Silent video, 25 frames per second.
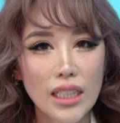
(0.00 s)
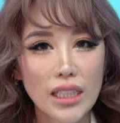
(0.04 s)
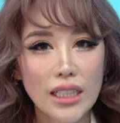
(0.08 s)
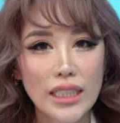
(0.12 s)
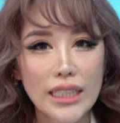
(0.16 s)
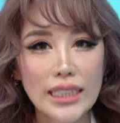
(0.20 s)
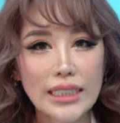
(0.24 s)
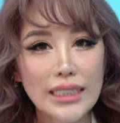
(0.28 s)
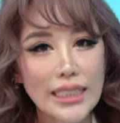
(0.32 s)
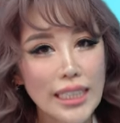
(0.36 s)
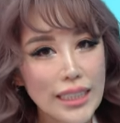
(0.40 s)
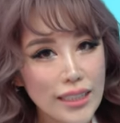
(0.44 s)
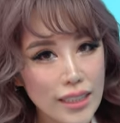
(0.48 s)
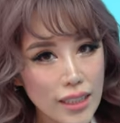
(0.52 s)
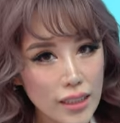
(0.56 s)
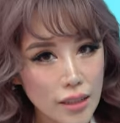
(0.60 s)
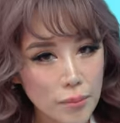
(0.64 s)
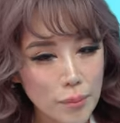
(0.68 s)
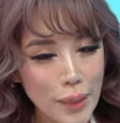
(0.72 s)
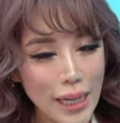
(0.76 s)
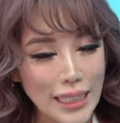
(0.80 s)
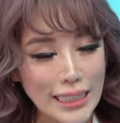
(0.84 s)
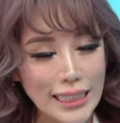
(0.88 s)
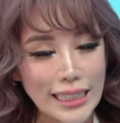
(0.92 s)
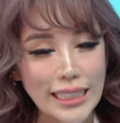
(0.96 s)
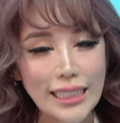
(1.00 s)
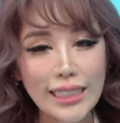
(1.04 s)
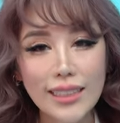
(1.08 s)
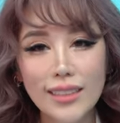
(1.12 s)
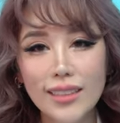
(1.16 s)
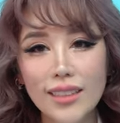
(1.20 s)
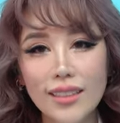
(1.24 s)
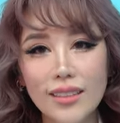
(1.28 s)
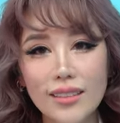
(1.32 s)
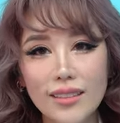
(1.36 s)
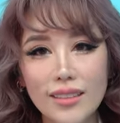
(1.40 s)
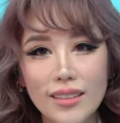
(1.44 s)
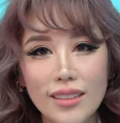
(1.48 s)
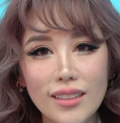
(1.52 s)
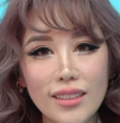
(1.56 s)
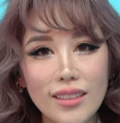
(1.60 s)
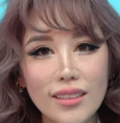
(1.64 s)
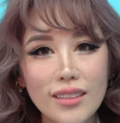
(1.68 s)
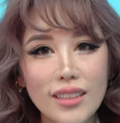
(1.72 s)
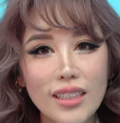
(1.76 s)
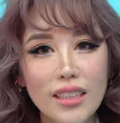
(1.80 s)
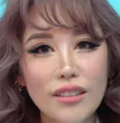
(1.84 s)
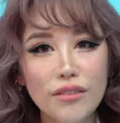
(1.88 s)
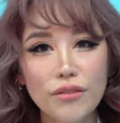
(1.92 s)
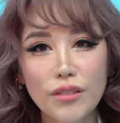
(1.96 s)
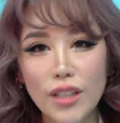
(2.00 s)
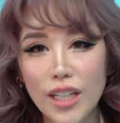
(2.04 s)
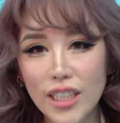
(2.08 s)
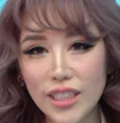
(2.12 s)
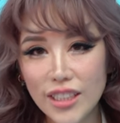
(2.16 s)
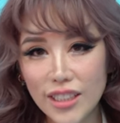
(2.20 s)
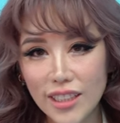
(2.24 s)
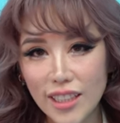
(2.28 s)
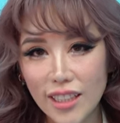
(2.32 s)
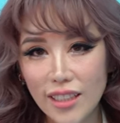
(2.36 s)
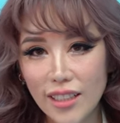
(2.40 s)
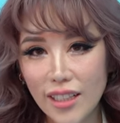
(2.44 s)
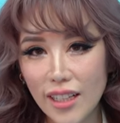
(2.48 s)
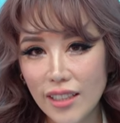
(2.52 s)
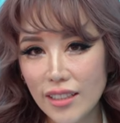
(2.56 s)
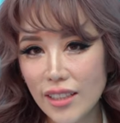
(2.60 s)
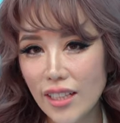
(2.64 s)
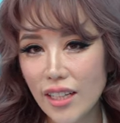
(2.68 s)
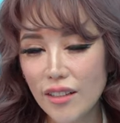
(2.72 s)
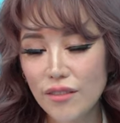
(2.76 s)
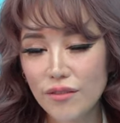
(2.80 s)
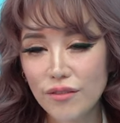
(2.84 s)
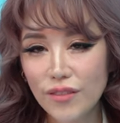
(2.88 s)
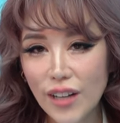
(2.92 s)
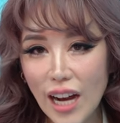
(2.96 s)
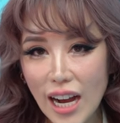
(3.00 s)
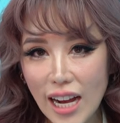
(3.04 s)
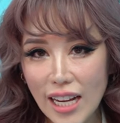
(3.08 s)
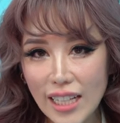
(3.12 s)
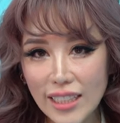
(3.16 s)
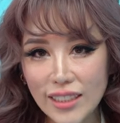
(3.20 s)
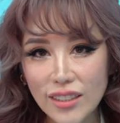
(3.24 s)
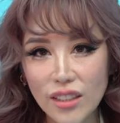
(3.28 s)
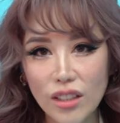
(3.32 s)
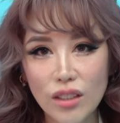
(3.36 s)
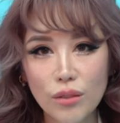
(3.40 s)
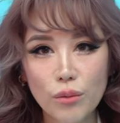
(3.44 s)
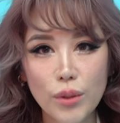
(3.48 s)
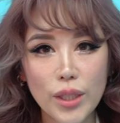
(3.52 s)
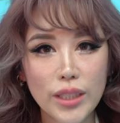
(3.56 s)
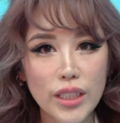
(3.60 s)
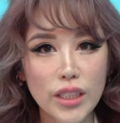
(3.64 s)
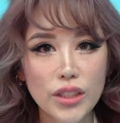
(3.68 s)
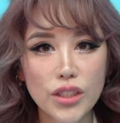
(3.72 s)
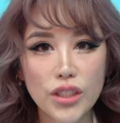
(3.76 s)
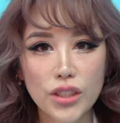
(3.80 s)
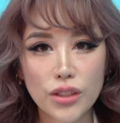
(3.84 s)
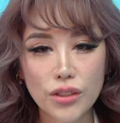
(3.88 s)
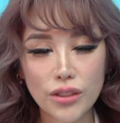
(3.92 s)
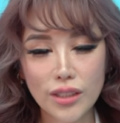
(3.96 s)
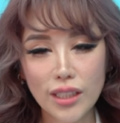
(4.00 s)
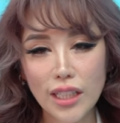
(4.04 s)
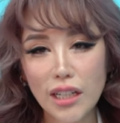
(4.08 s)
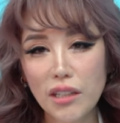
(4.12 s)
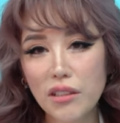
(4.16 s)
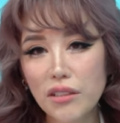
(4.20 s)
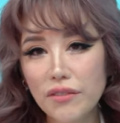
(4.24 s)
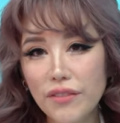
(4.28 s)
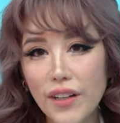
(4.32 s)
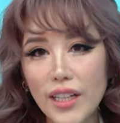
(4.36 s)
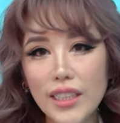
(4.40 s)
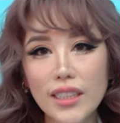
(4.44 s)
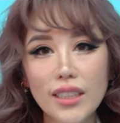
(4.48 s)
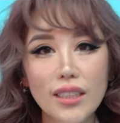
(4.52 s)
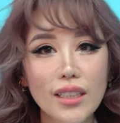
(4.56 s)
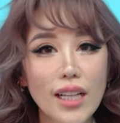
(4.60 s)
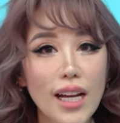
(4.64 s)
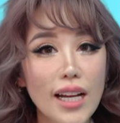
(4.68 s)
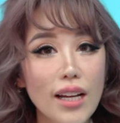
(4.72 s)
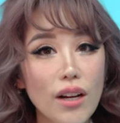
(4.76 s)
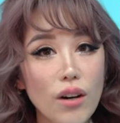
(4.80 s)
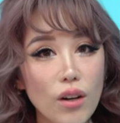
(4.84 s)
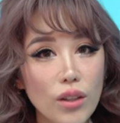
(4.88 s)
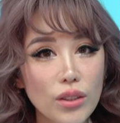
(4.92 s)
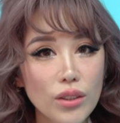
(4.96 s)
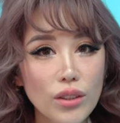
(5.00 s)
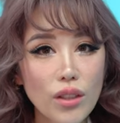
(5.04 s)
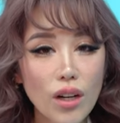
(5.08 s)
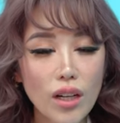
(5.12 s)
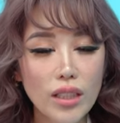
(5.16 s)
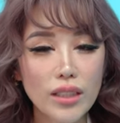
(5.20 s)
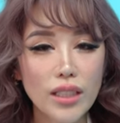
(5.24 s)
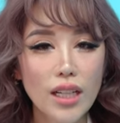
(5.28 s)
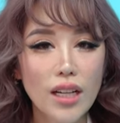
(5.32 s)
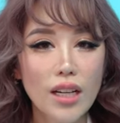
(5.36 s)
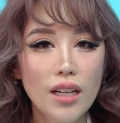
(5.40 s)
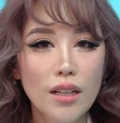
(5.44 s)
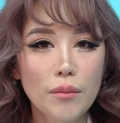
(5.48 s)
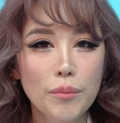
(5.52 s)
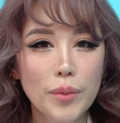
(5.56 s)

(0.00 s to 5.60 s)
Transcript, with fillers: he said that the party leaders didn't give Raeesah Khan any advice on whether she should clarify the lie or not